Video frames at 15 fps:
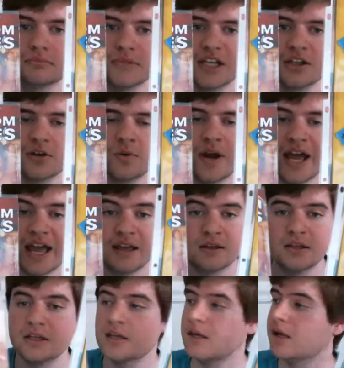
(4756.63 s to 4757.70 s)
either way,
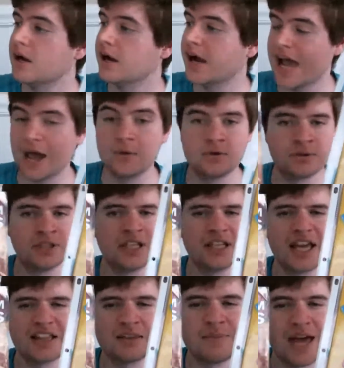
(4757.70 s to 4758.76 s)
I would really
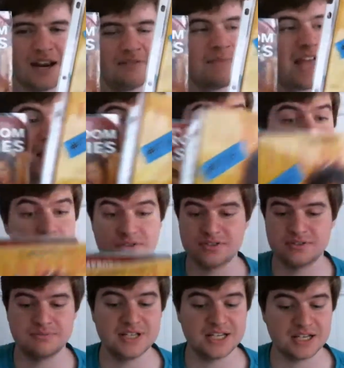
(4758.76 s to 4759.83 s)
like them out of my
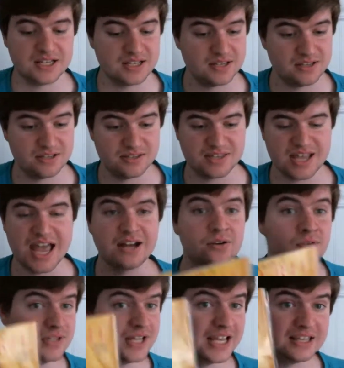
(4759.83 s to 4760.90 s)
house because I
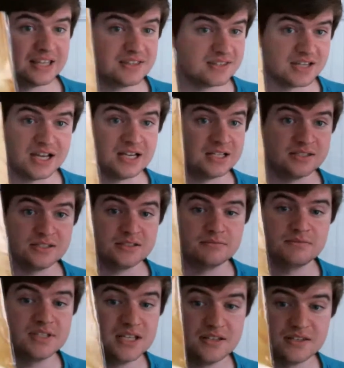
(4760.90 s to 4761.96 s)
don't like this kind of
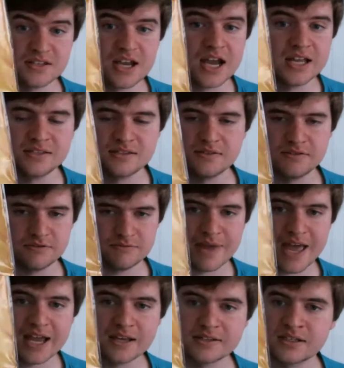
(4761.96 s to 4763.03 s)
these kinds of
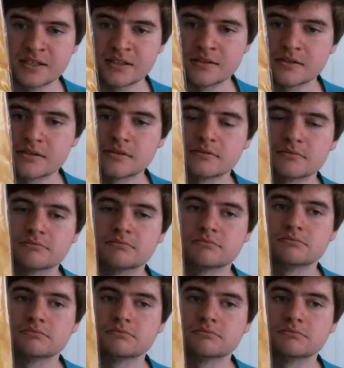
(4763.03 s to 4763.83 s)
magazines,